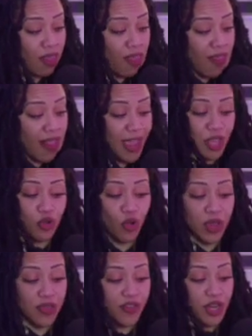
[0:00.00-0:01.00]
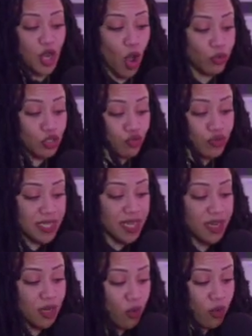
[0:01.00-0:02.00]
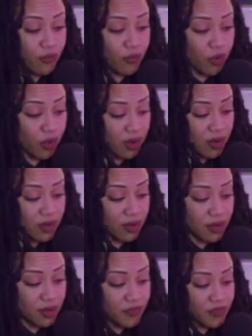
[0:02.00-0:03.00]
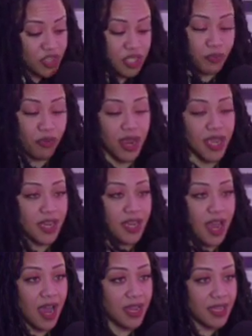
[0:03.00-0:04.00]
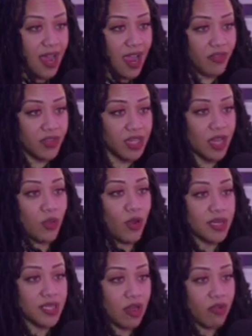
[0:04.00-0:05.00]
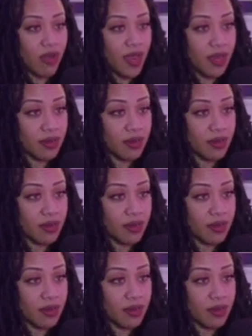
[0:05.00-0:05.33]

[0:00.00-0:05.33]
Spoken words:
and you don't even know what you're risking it all for? Just praying to God that everything works out right.